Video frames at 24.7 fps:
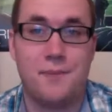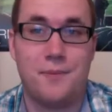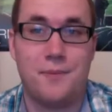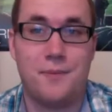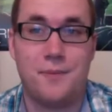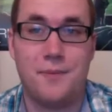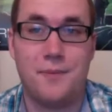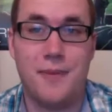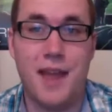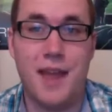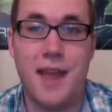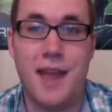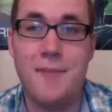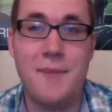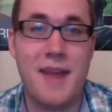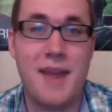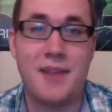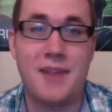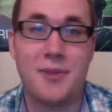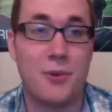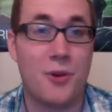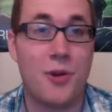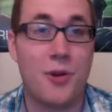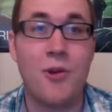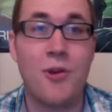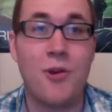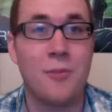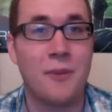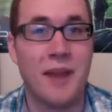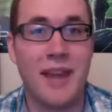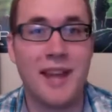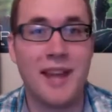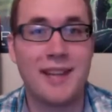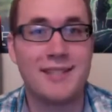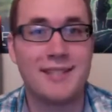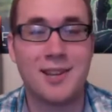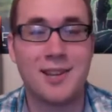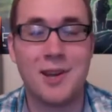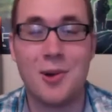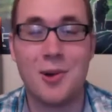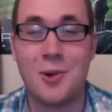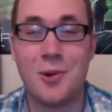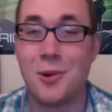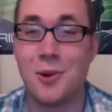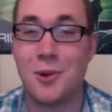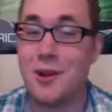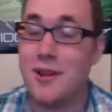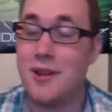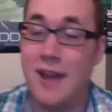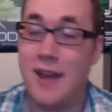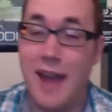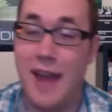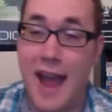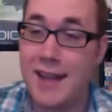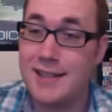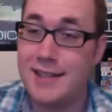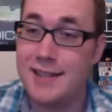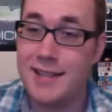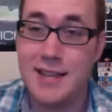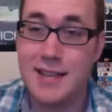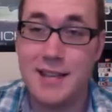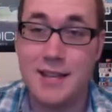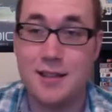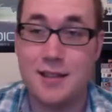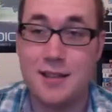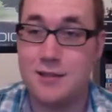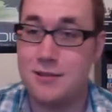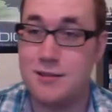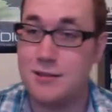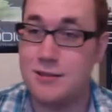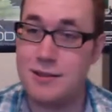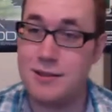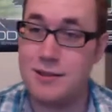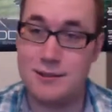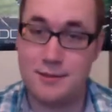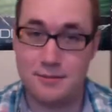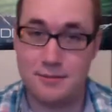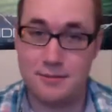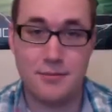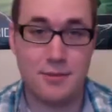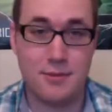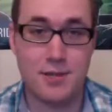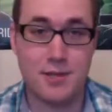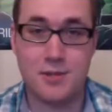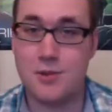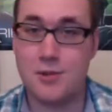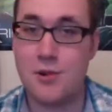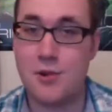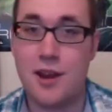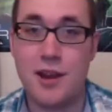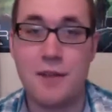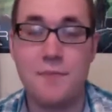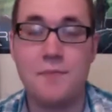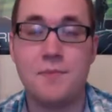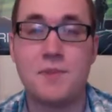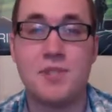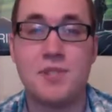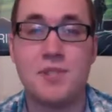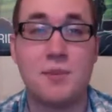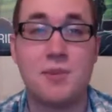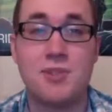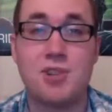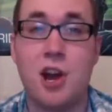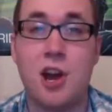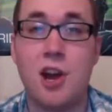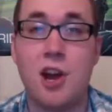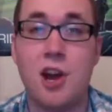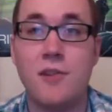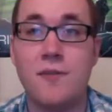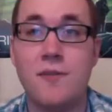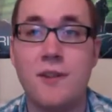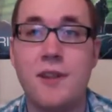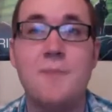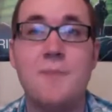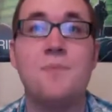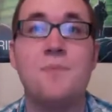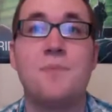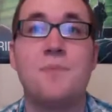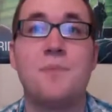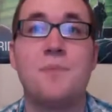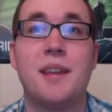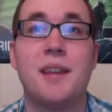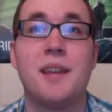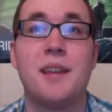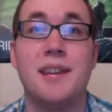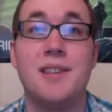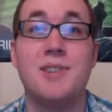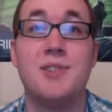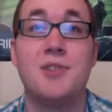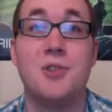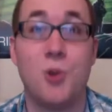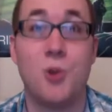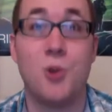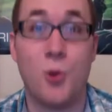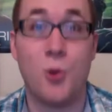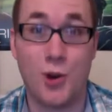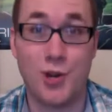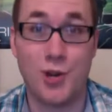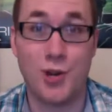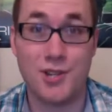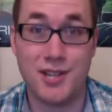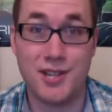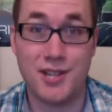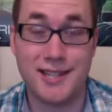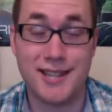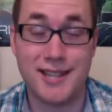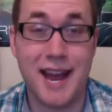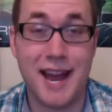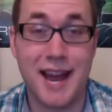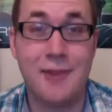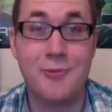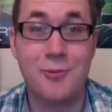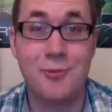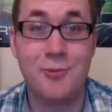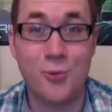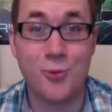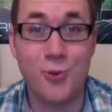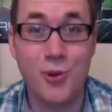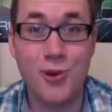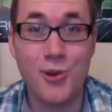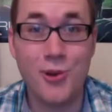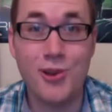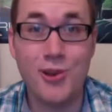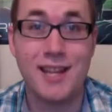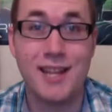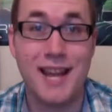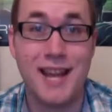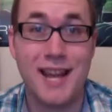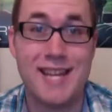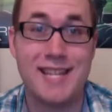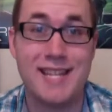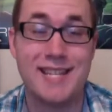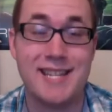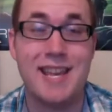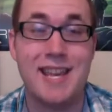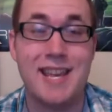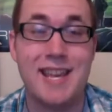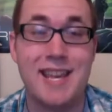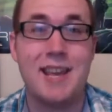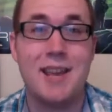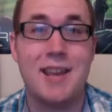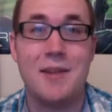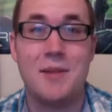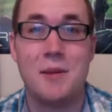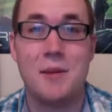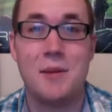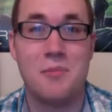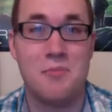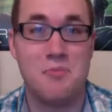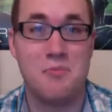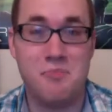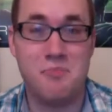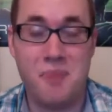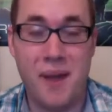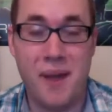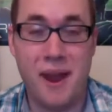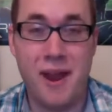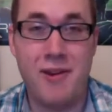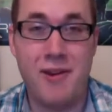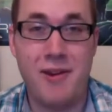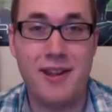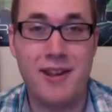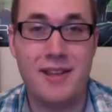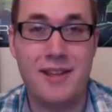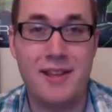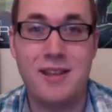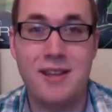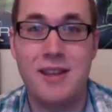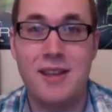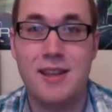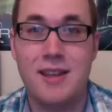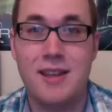They make it their own, man. So acting is great. Cinematography is gorgeous. I really liked the barren,